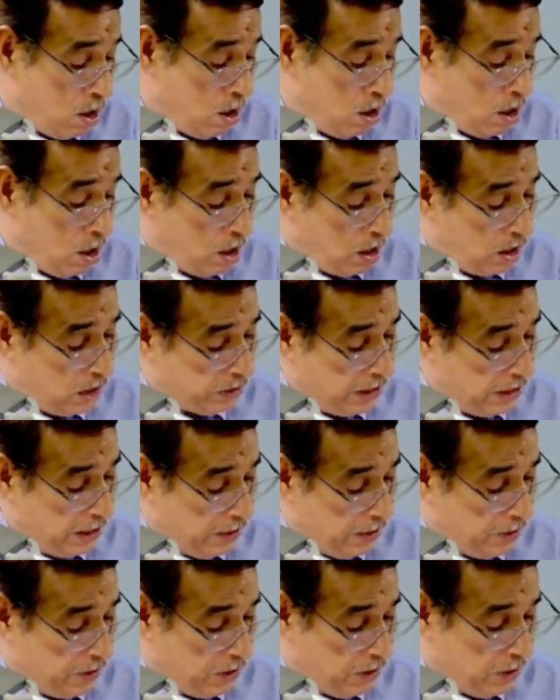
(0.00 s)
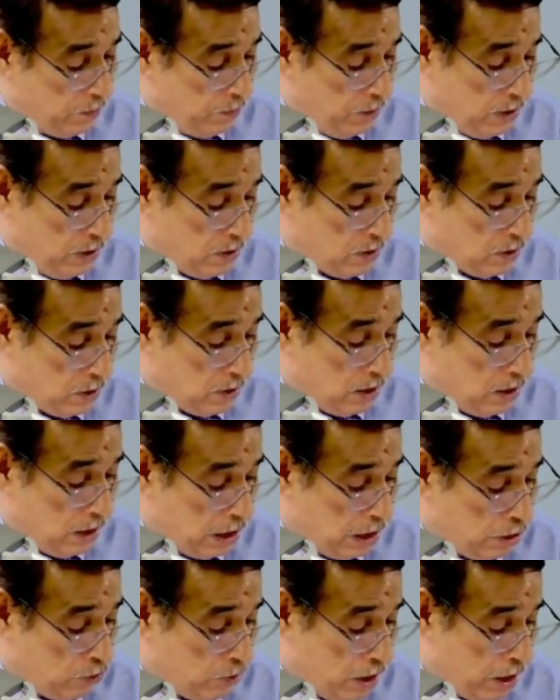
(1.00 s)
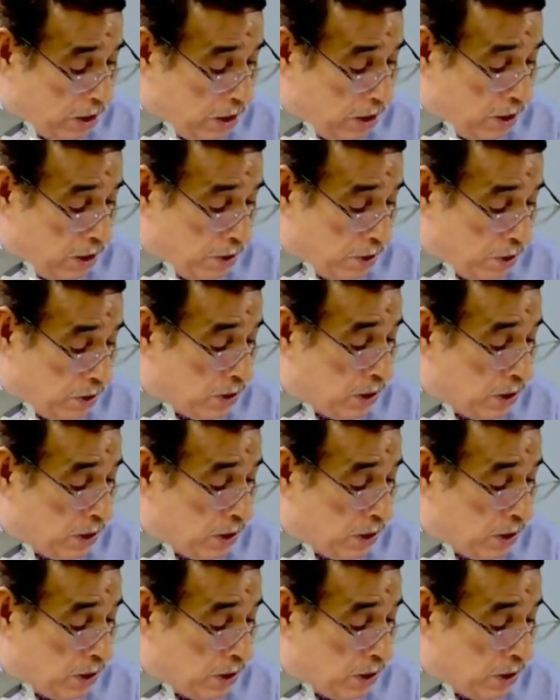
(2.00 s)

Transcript: Other entity means acquiring entity.